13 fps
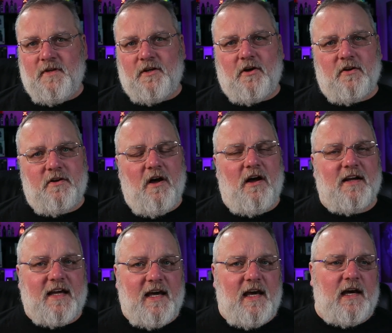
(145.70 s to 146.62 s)
could
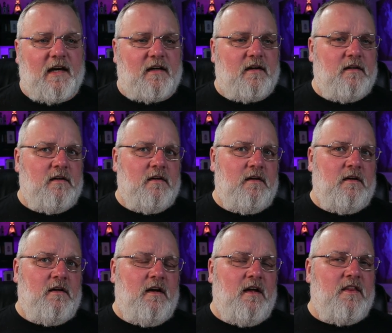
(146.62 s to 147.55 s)
not kick
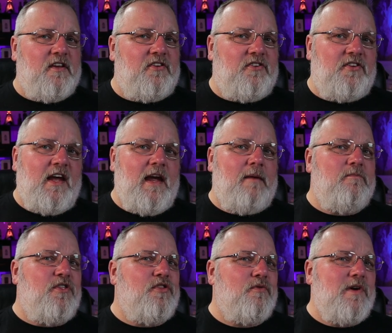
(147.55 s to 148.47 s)
the same
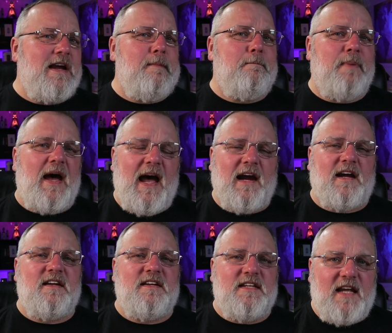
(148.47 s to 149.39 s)
three
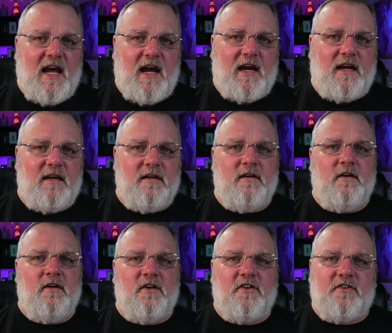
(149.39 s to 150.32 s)
pack a day
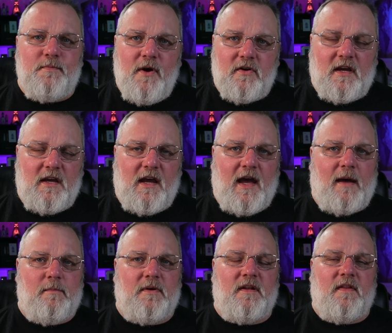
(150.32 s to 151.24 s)
smoking
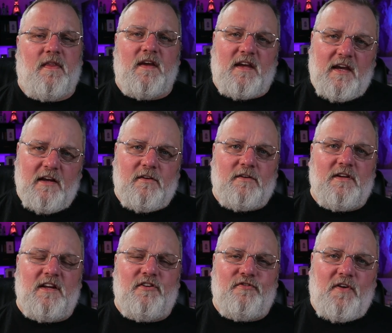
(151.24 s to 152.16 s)
habit that killed
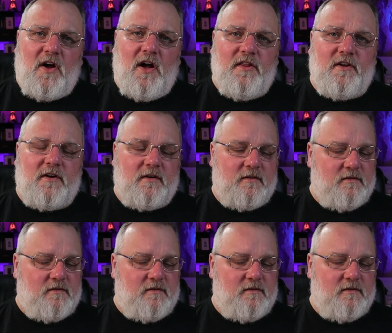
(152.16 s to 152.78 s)
his father.